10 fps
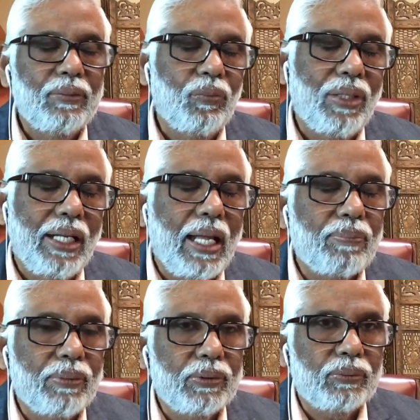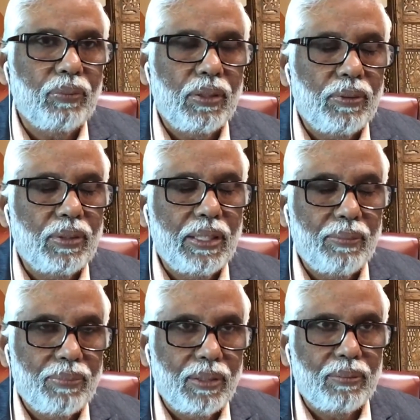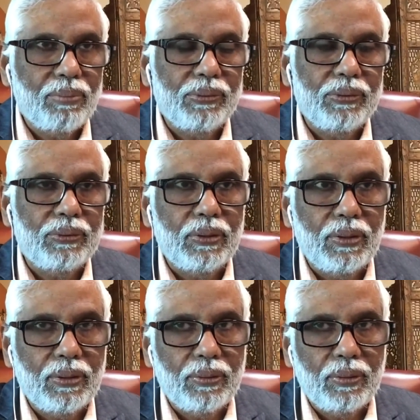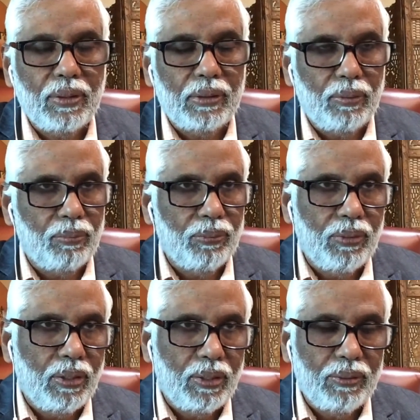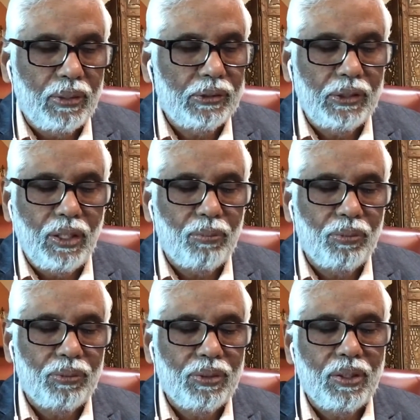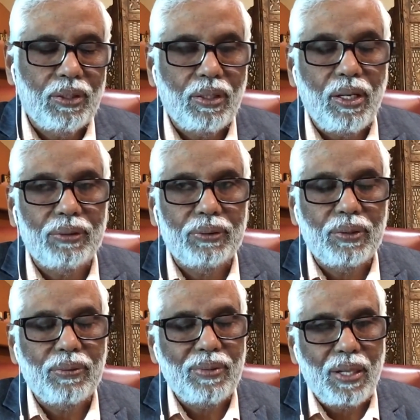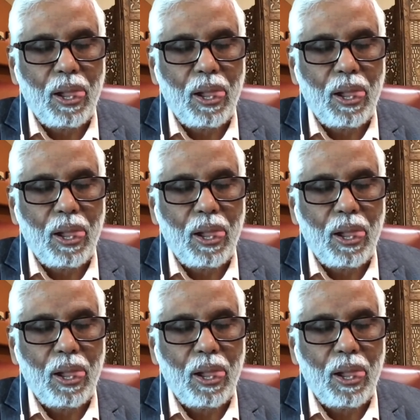what happens when you keep that position, like the Buddha, Dakshinamurti, and the gods are doing.